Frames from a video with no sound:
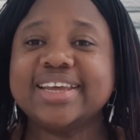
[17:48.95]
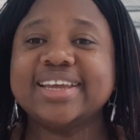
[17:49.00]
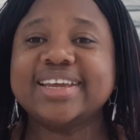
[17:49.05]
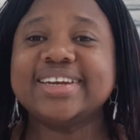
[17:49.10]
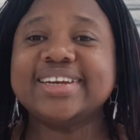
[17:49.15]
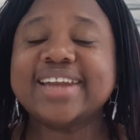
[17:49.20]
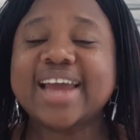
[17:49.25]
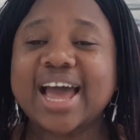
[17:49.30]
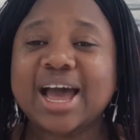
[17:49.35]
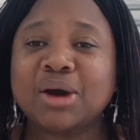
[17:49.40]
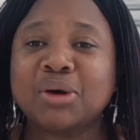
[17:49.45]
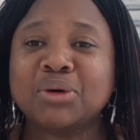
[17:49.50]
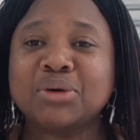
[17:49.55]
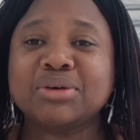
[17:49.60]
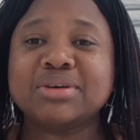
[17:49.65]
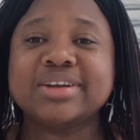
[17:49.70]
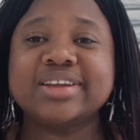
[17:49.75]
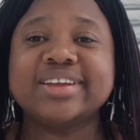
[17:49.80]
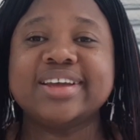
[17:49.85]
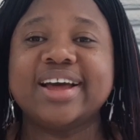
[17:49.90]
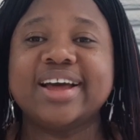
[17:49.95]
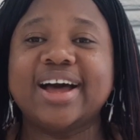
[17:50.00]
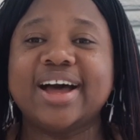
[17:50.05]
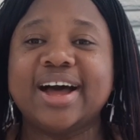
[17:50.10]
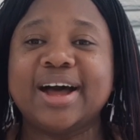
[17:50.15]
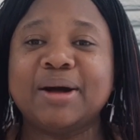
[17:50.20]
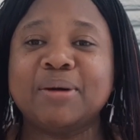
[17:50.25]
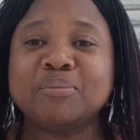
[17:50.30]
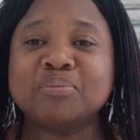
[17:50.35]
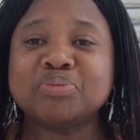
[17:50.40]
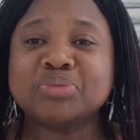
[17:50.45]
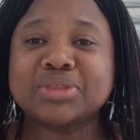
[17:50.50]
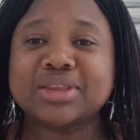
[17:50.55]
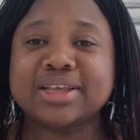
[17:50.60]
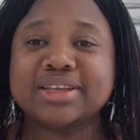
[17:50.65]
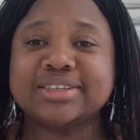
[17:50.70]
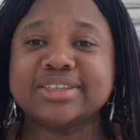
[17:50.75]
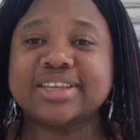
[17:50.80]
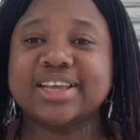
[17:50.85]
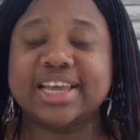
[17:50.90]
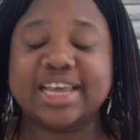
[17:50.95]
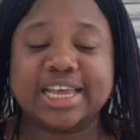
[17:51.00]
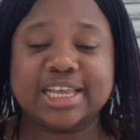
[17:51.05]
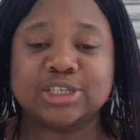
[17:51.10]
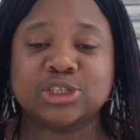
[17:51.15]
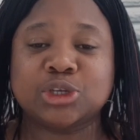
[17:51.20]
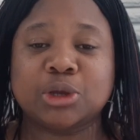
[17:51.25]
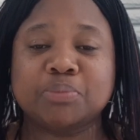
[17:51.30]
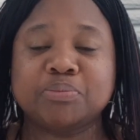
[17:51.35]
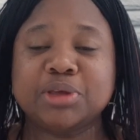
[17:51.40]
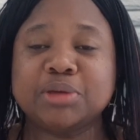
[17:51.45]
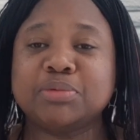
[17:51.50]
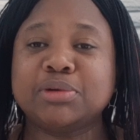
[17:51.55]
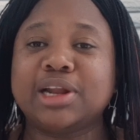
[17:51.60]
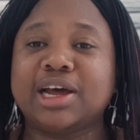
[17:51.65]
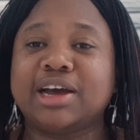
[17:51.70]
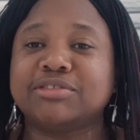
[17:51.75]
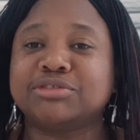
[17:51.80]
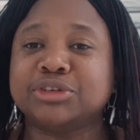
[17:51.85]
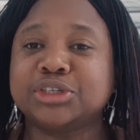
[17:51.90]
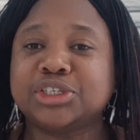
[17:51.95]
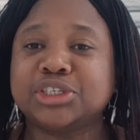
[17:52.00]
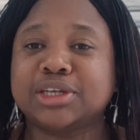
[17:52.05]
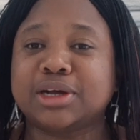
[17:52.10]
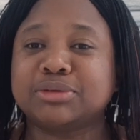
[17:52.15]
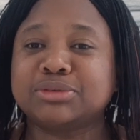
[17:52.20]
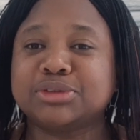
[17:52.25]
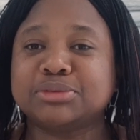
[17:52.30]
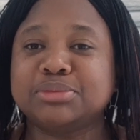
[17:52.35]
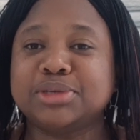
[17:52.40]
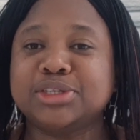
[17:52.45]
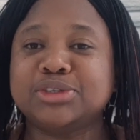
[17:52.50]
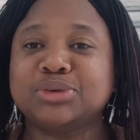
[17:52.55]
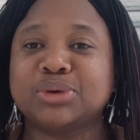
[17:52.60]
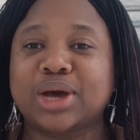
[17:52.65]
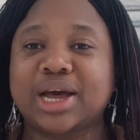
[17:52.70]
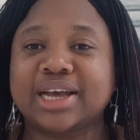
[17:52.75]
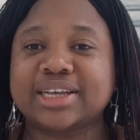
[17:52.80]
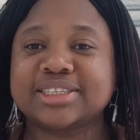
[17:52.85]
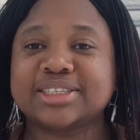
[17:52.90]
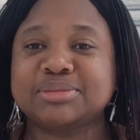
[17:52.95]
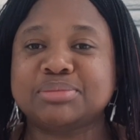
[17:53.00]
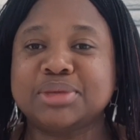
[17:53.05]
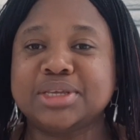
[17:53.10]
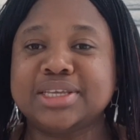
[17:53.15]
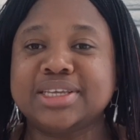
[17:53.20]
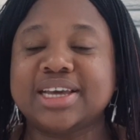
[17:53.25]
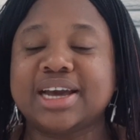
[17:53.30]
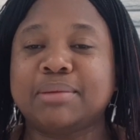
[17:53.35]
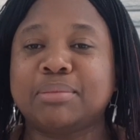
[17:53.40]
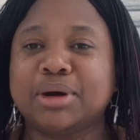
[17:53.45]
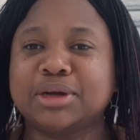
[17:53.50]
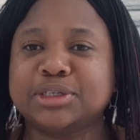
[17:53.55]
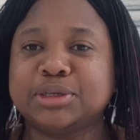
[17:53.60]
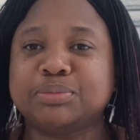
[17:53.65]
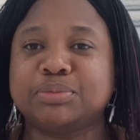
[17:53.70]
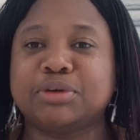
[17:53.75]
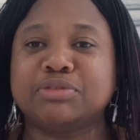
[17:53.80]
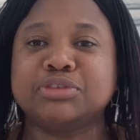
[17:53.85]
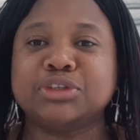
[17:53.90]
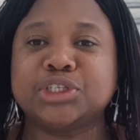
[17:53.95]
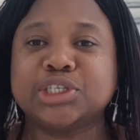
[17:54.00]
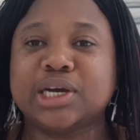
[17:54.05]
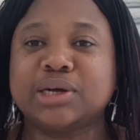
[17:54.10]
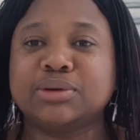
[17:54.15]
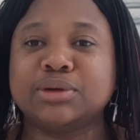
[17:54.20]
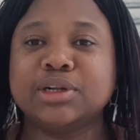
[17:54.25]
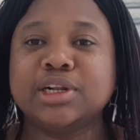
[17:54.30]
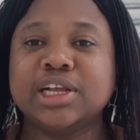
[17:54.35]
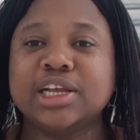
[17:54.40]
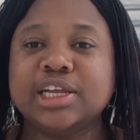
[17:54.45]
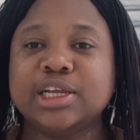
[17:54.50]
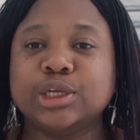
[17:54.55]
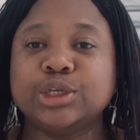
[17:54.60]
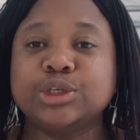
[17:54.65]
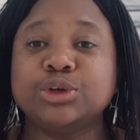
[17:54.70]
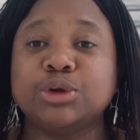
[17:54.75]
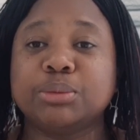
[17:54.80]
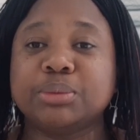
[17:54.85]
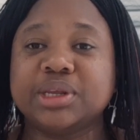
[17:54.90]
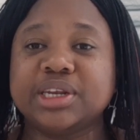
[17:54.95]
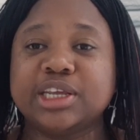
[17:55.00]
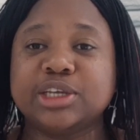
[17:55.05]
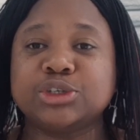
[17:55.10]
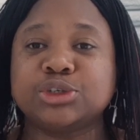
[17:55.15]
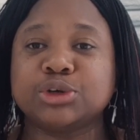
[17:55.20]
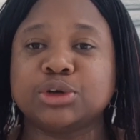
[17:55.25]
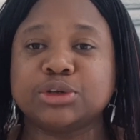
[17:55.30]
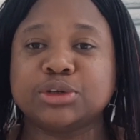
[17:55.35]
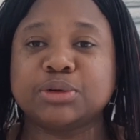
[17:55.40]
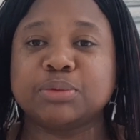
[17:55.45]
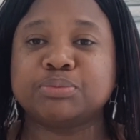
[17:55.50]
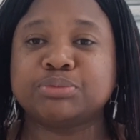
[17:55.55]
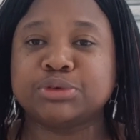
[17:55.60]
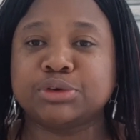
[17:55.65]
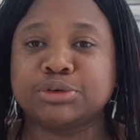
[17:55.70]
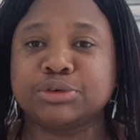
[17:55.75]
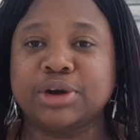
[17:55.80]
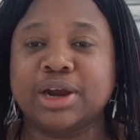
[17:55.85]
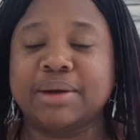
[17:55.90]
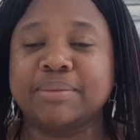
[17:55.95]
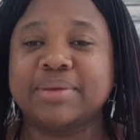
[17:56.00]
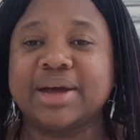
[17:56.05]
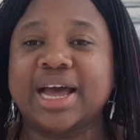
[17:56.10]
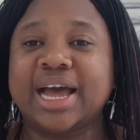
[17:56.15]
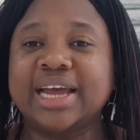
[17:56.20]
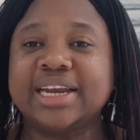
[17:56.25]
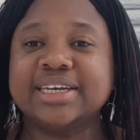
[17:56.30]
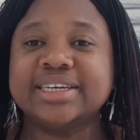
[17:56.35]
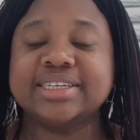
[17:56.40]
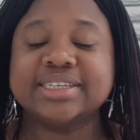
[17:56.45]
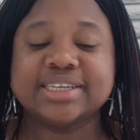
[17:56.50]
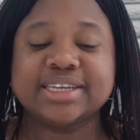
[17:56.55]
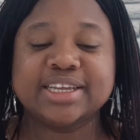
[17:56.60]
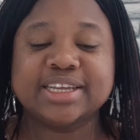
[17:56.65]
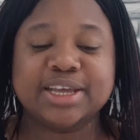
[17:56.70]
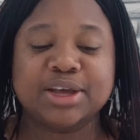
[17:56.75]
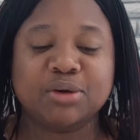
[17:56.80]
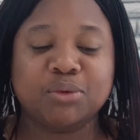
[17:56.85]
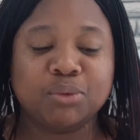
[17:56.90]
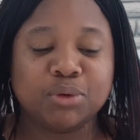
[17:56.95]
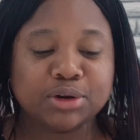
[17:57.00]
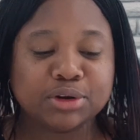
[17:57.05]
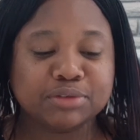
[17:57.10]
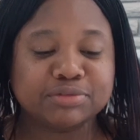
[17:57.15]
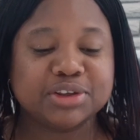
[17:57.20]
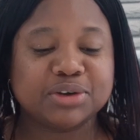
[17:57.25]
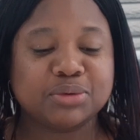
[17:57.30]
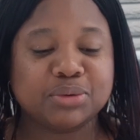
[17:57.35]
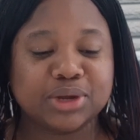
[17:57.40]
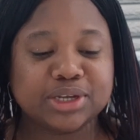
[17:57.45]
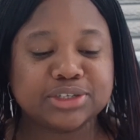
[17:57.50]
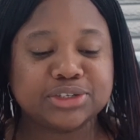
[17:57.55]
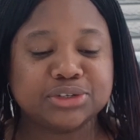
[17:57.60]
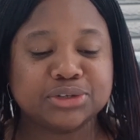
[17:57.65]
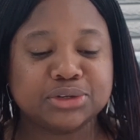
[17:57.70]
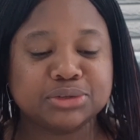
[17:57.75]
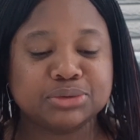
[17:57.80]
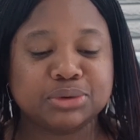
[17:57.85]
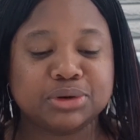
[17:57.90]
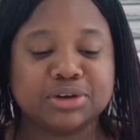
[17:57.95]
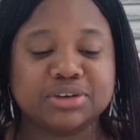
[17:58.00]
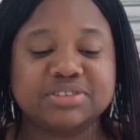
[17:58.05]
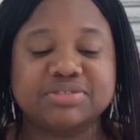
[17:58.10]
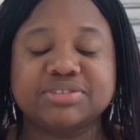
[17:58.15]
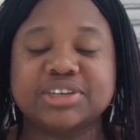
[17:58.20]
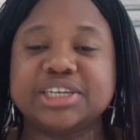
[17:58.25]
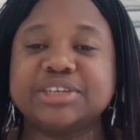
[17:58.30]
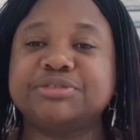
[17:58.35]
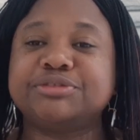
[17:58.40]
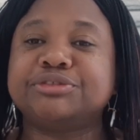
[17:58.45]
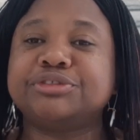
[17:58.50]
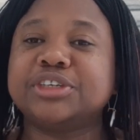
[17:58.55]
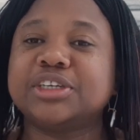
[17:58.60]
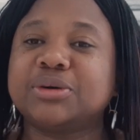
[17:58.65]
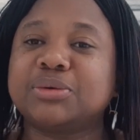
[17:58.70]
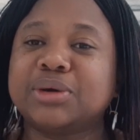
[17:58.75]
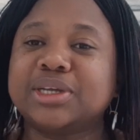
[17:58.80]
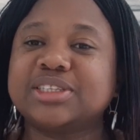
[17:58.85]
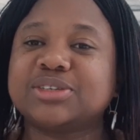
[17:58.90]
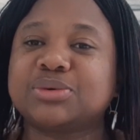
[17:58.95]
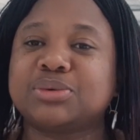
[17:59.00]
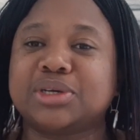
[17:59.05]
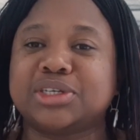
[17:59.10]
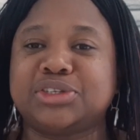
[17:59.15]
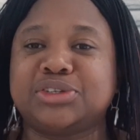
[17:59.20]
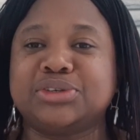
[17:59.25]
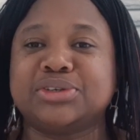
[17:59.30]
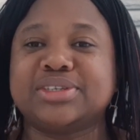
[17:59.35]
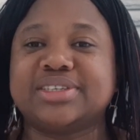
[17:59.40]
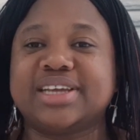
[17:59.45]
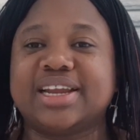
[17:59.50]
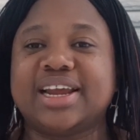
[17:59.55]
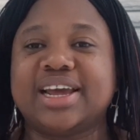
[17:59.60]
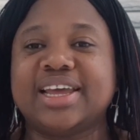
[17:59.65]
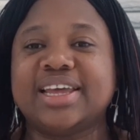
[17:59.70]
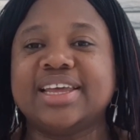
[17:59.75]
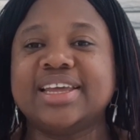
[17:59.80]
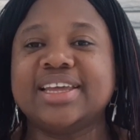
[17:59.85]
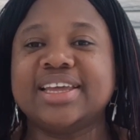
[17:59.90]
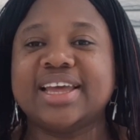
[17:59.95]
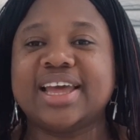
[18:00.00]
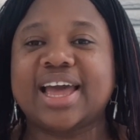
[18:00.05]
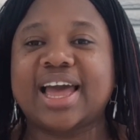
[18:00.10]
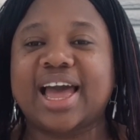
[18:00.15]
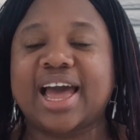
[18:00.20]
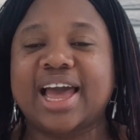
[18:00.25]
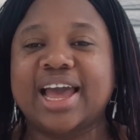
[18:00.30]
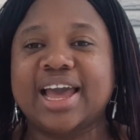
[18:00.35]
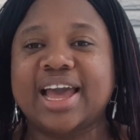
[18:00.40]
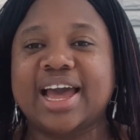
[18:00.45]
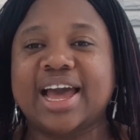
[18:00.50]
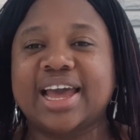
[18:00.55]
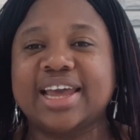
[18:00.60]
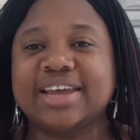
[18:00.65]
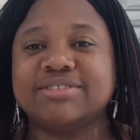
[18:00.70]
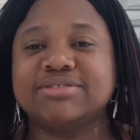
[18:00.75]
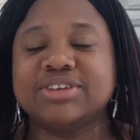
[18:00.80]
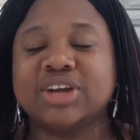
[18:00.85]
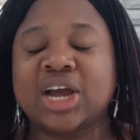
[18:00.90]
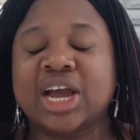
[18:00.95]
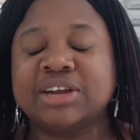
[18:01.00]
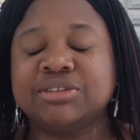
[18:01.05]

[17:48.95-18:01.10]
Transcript: Now, some people have reached out to me to ask me about the Provincial Nomination Program, and one of the very frequent questions that I